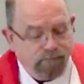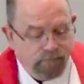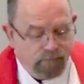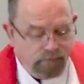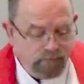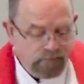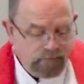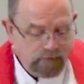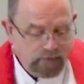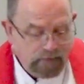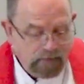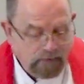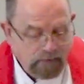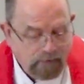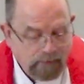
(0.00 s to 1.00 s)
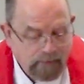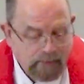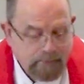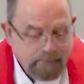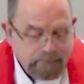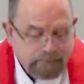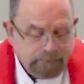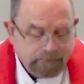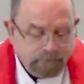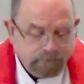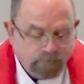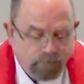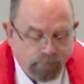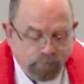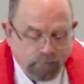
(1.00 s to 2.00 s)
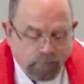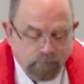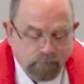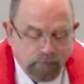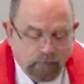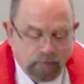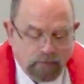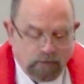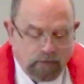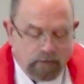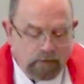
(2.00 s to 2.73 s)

No one is speaking in this clip.